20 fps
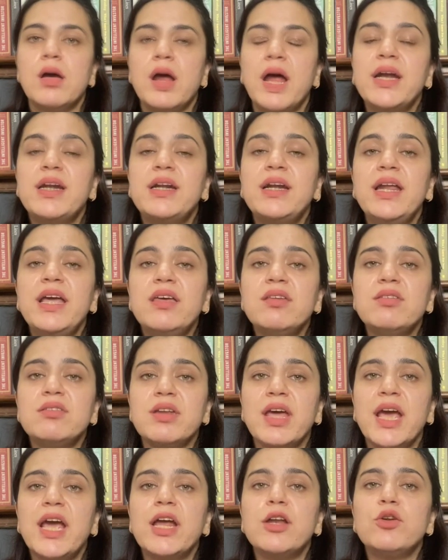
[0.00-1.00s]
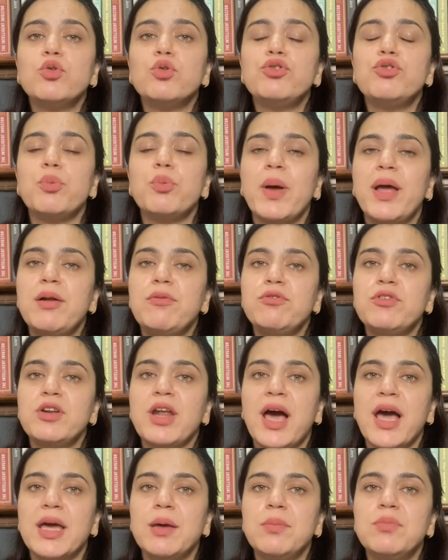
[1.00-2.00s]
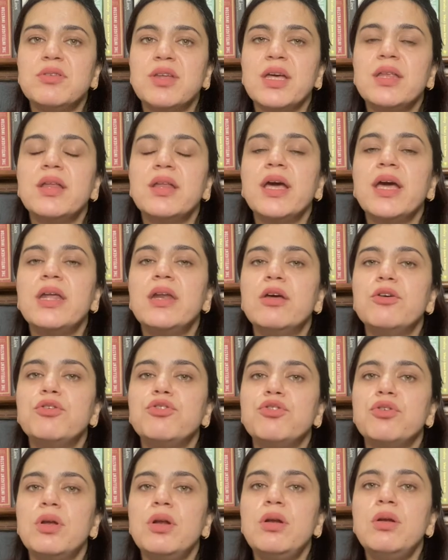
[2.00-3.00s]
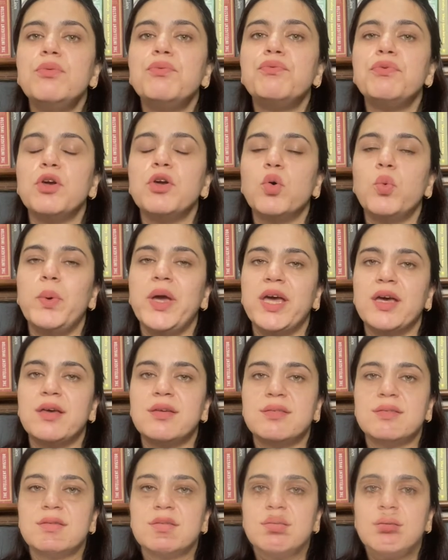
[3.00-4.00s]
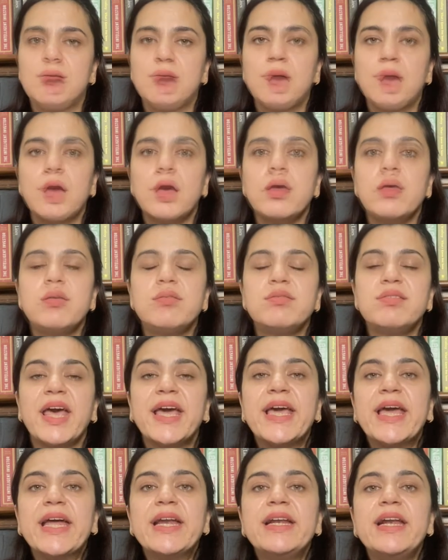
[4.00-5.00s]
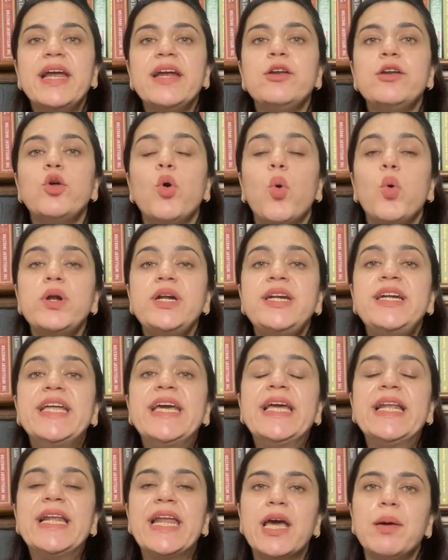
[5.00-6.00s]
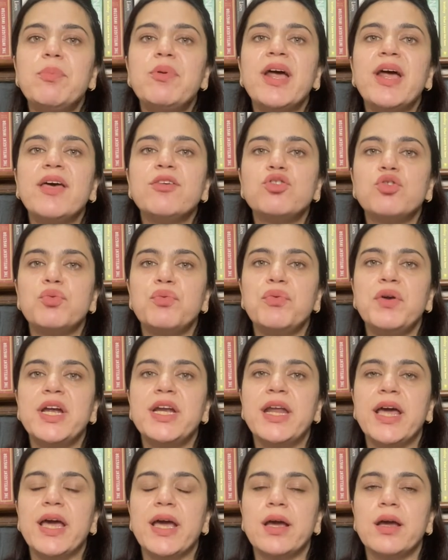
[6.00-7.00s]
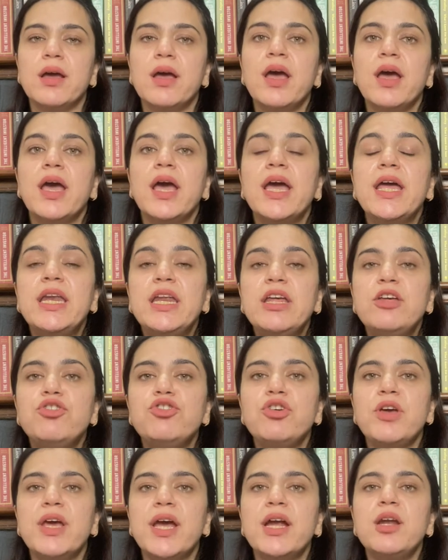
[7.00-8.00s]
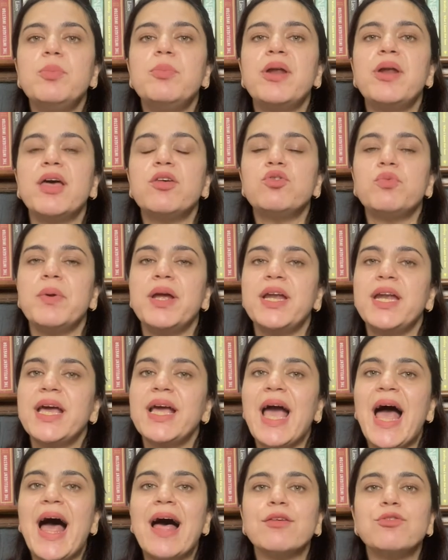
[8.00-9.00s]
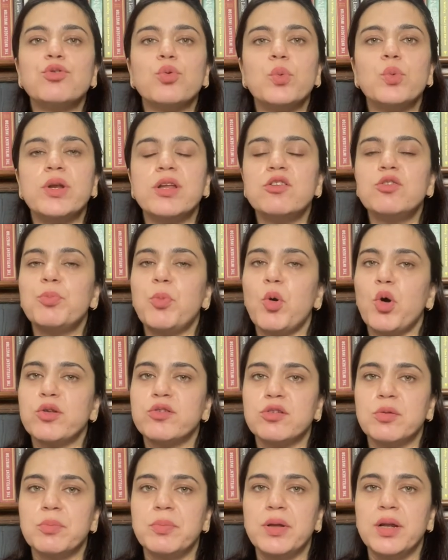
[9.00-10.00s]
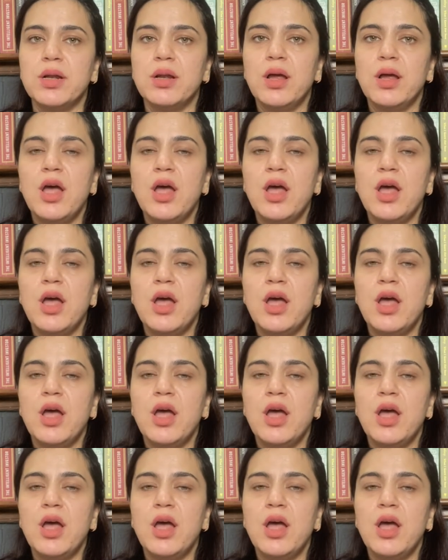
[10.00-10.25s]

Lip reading: at least 8 to 12 times in the initial few weeks. Secondly, don't delay breastfeeding. Initiate breastfeeding as soon as possible,